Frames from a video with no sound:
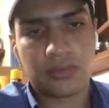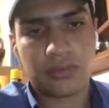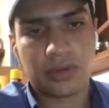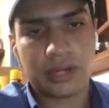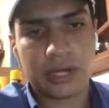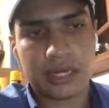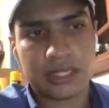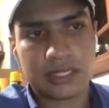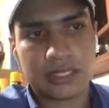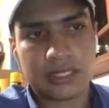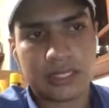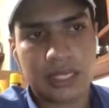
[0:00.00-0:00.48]

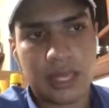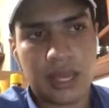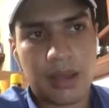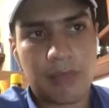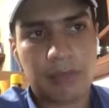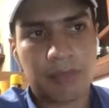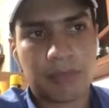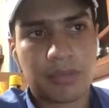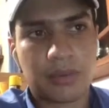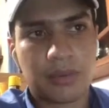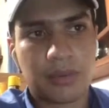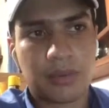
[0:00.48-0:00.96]
For
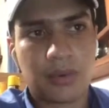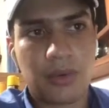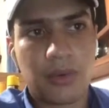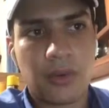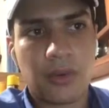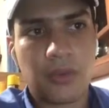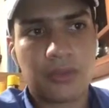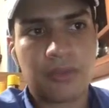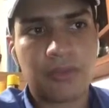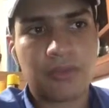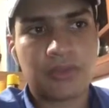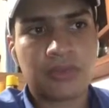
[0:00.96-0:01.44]

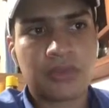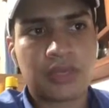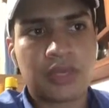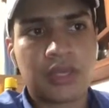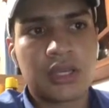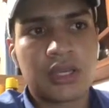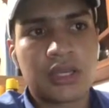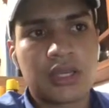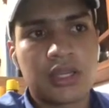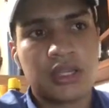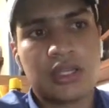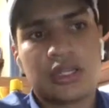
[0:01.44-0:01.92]
example,
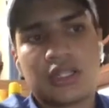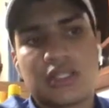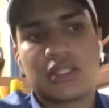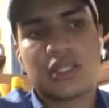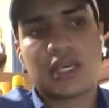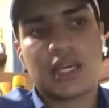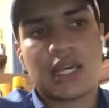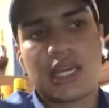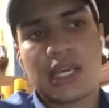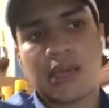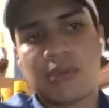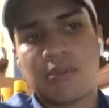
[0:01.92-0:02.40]
in the
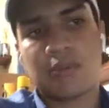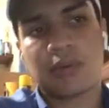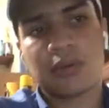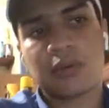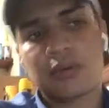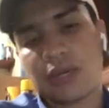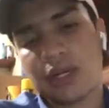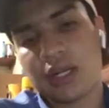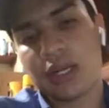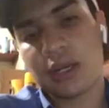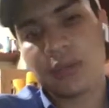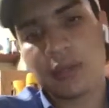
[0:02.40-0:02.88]
citing
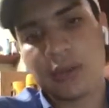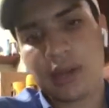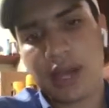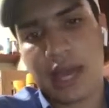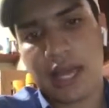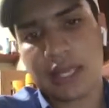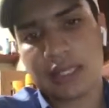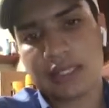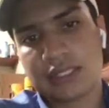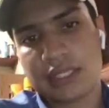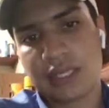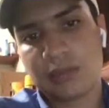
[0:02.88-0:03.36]
poorly, we
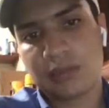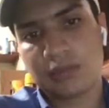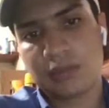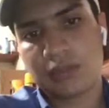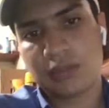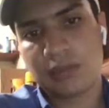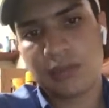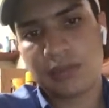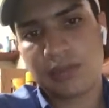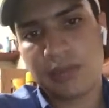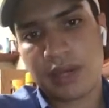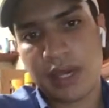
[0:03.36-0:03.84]
asked them
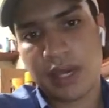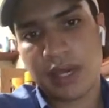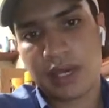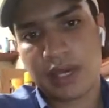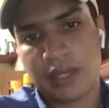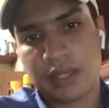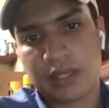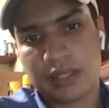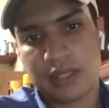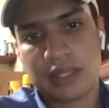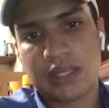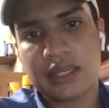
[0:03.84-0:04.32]
to
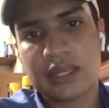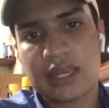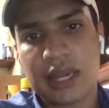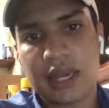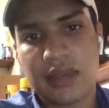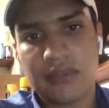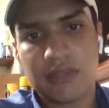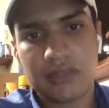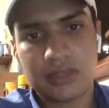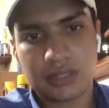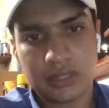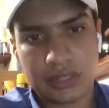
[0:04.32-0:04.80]
they
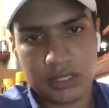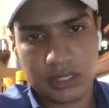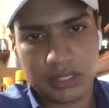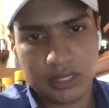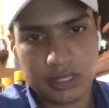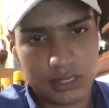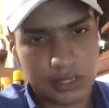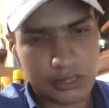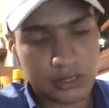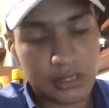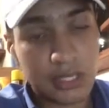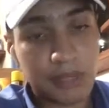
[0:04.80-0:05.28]
gave us
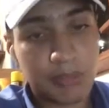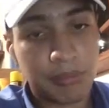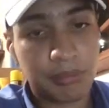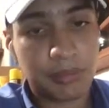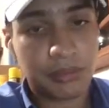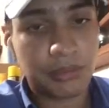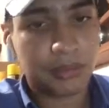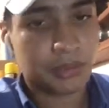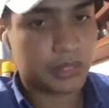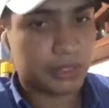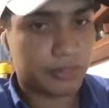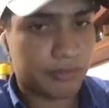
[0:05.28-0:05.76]
an
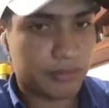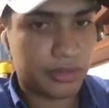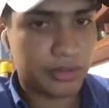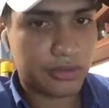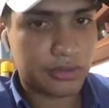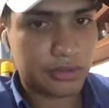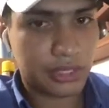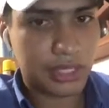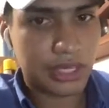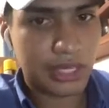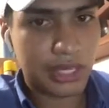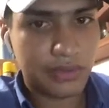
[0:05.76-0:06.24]
example in
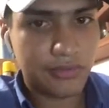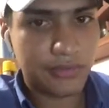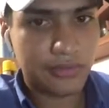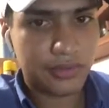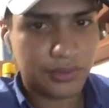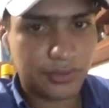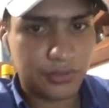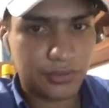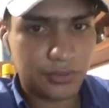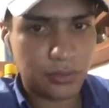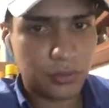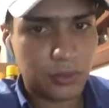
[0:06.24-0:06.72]
real life
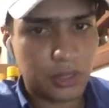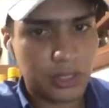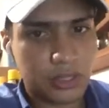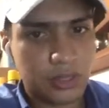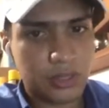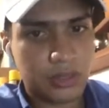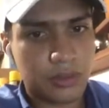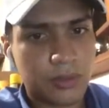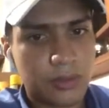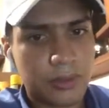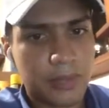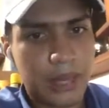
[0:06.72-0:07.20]
of
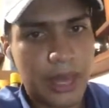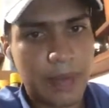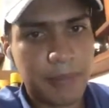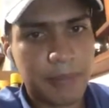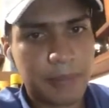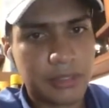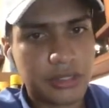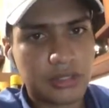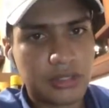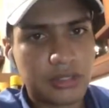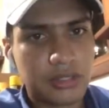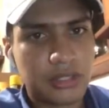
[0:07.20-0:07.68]
what could
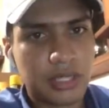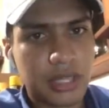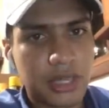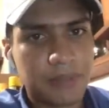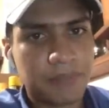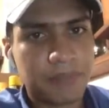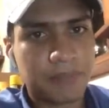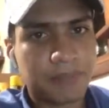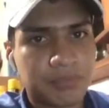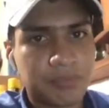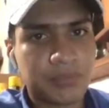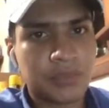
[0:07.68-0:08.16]
happen to
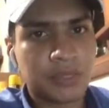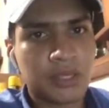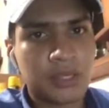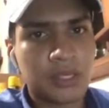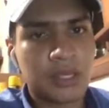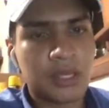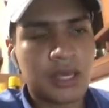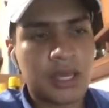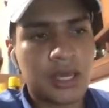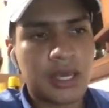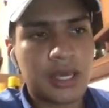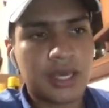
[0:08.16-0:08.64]
them,
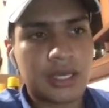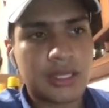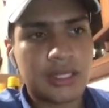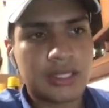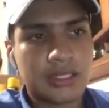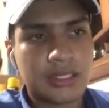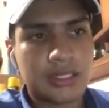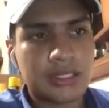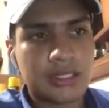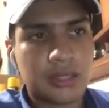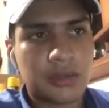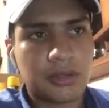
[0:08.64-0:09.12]

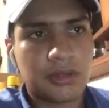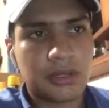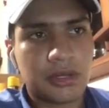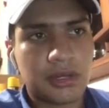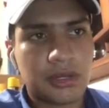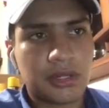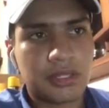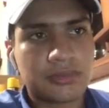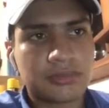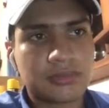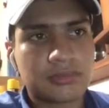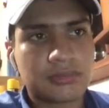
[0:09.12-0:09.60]
and so
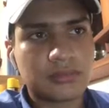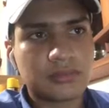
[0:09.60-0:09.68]
on.